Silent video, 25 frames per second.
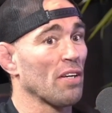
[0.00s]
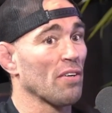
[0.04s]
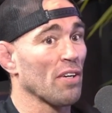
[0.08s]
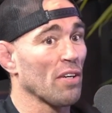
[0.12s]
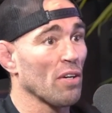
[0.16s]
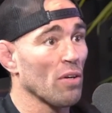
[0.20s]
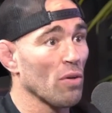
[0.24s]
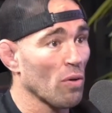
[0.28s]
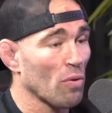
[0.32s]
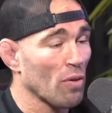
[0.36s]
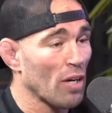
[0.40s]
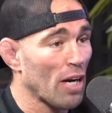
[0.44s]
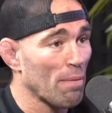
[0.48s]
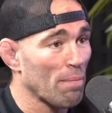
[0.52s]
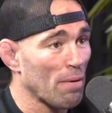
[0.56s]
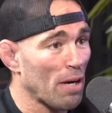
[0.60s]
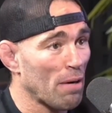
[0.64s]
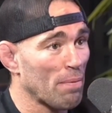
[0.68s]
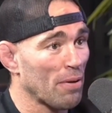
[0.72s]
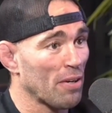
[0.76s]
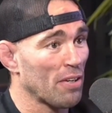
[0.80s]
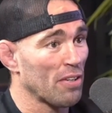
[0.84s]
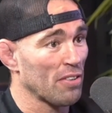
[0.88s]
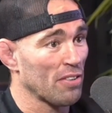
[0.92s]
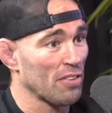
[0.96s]
You're like, oh crap,
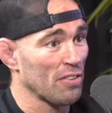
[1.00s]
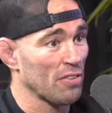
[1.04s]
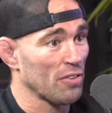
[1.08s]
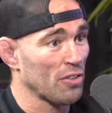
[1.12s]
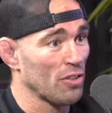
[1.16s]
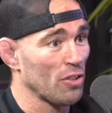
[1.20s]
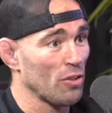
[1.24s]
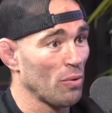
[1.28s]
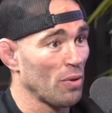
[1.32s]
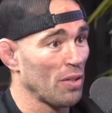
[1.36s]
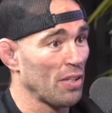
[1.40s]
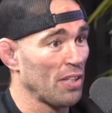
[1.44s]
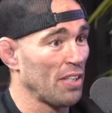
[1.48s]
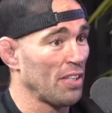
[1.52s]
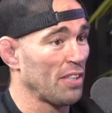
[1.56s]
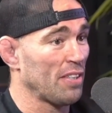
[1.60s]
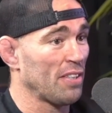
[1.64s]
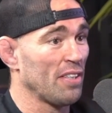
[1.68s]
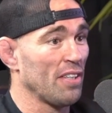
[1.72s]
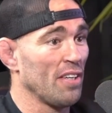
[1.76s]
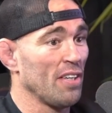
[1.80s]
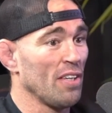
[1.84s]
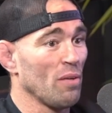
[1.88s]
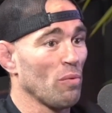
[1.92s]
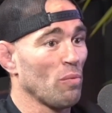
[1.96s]
I better do it too. We
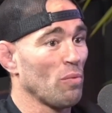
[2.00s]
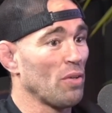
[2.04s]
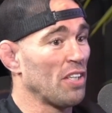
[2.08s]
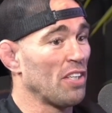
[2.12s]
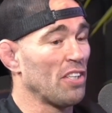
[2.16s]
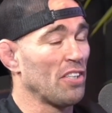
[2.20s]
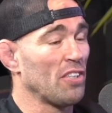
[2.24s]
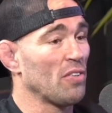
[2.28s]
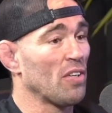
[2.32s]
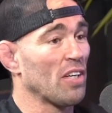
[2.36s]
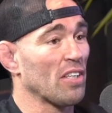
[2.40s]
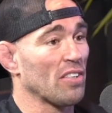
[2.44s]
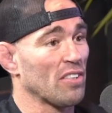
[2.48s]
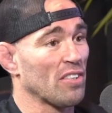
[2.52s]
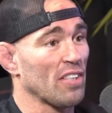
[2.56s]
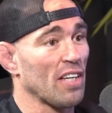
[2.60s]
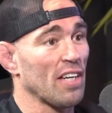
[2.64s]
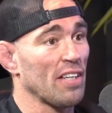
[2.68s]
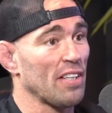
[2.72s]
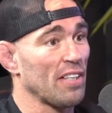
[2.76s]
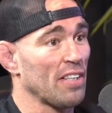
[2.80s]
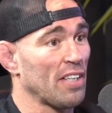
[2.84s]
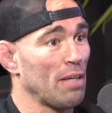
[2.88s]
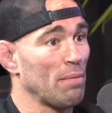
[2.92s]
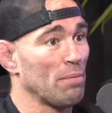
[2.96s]
need to do that in
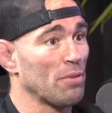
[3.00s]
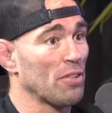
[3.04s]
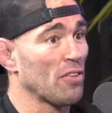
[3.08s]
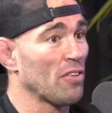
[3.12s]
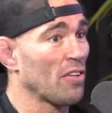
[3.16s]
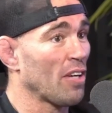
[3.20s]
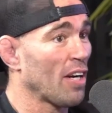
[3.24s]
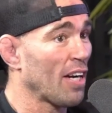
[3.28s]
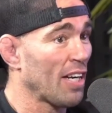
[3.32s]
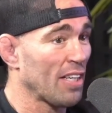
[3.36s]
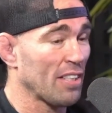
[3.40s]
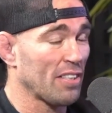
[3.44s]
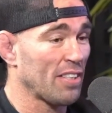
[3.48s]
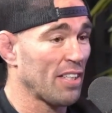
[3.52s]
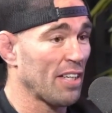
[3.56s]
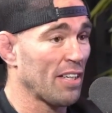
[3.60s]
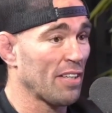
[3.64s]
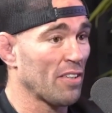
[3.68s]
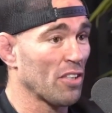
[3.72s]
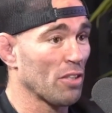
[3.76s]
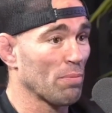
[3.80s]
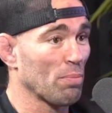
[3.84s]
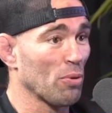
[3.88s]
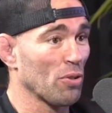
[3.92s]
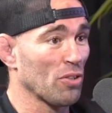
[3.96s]
society. Keep each other to high
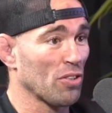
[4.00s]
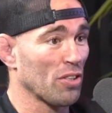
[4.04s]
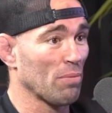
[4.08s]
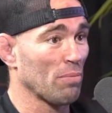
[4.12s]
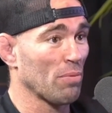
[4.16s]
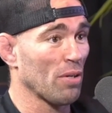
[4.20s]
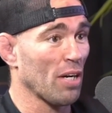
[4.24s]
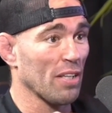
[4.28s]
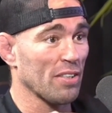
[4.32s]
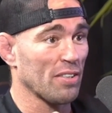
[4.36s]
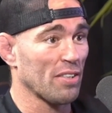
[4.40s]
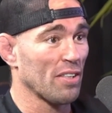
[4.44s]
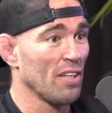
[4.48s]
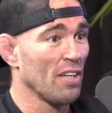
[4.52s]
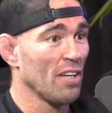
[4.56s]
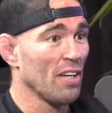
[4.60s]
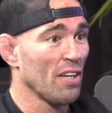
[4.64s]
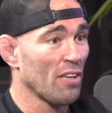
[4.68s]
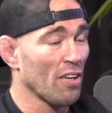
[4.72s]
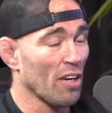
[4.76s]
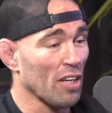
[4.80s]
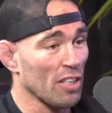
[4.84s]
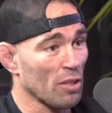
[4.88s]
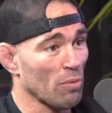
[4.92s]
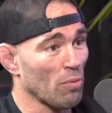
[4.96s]
standards. Push them not
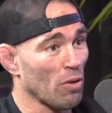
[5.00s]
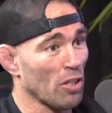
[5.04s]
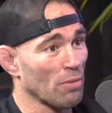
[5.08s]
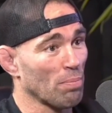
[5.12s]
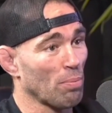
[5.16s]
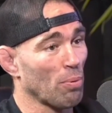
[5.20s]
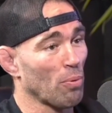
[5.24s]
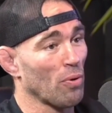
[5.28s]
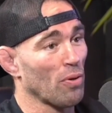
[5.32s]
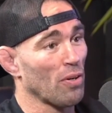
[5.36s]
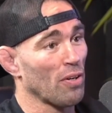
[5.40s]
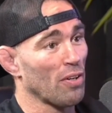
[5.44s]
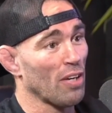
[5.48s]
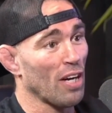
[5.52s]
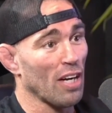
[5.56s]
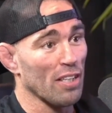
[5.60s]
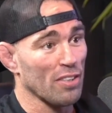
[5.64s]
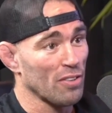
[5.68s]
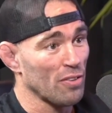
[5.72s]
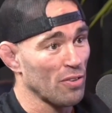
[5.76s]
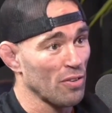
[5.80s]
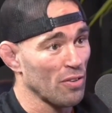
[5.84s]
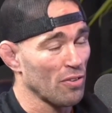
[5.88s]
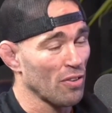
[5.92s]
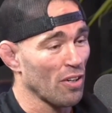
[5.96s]
to watch porn, not
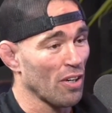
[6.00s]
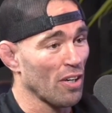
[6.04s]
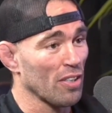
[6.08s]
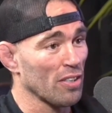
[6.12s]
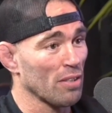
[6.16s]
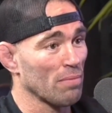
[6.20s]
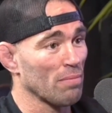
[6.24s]
to do drugs.